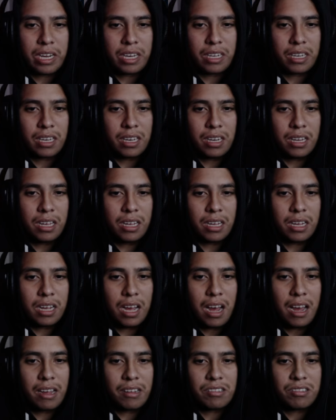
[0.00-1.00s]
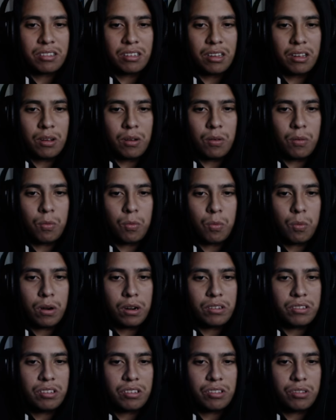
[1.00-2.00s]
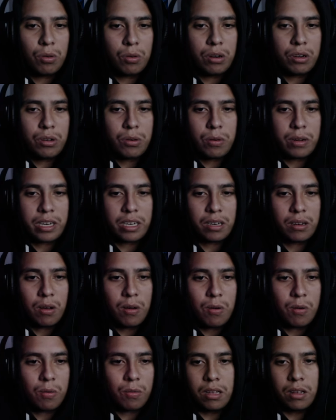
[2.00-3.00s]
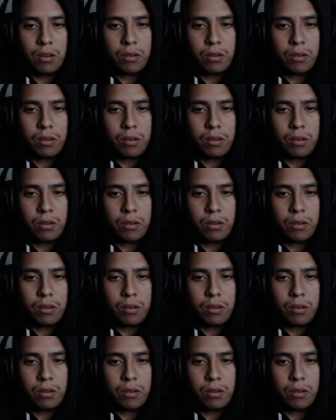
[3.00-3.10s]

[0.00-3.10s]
Bruh. Guys, what is this door doing? No.